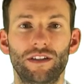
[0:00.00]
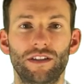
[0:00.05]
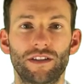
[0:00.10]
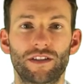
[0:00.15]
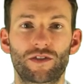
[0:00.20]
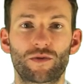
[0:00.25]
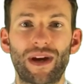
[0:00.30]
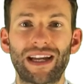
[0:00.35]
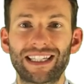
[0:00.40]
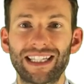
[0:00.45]

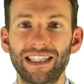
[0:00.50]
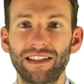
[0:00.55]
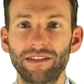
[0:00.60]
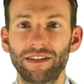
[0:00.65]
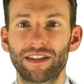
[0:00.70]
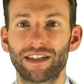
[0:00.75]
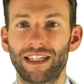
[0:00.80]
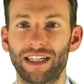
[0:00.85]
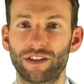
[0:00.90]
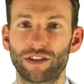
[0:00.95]

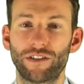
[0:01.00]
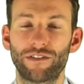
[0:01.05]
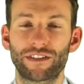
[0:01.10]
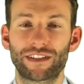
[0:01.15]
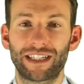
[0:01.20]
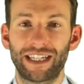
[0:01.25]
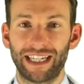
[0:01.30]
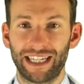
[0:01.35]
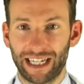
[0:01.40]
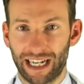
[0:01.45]
Sweating is
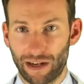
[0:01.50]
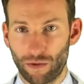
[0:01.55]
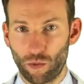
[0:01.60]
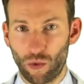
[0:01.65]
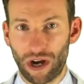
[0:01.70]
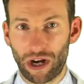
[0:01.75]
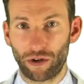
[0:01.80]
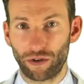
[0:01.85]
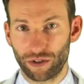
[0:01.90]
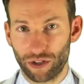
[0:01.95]
obviously a
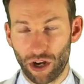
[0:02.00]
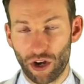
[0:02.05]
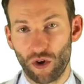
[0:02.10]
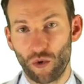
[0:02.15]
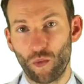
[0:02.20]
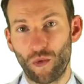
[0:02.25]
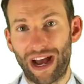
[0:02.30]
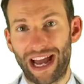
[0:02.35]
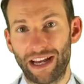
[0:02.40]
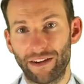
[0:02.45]

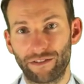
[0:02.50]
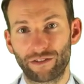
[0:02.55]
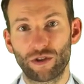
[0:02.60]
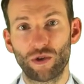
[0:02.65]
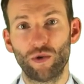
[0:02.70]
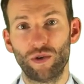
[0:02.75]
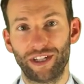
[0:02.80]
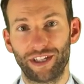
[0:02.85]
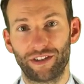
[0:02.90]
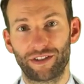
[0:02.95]
well-known way of
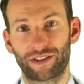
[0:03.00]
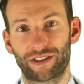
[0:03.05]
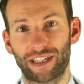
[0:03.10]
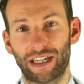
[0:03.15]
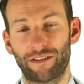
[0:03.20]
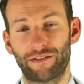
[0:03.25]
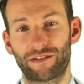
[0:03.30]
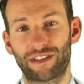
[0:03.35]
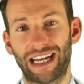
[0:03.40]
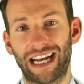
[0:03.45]
cooling
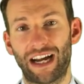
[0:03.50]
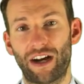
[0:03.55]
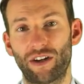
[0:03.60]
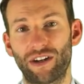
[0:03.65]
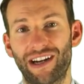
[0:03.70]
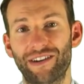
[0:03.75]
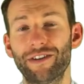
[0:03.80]
yourself down.